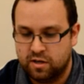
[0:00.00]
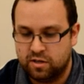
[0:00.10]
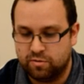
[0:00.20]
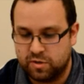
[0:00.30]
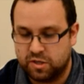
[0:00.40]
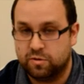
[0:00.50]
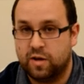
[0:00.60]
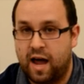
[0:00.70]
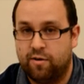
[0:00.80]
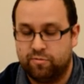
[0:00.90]
the result
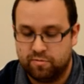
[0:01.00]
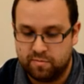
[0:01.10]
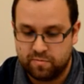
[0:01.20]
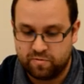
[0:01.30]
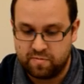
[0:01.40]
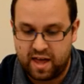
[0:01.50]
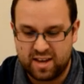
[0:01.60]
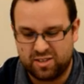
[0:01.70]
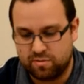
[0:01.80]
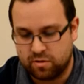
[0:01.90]
out from, from there.
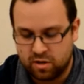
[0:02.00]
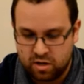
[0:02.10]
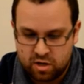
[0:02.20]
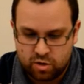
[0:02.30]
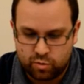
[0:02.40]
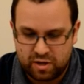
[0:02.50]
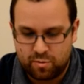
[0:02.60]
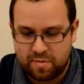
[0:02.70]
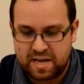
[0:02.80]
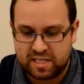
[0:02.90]
So we,
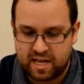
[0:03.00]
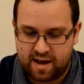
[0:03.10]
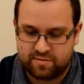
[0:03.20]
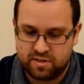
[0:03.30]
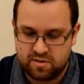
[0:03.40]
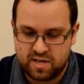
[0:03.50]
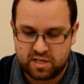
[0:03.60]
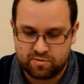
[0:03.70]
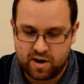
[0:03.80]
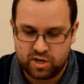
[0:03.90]
we basically have to do the
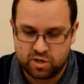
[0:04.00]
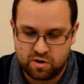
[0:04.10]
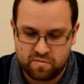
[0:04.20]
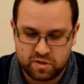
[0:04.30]
iteration over.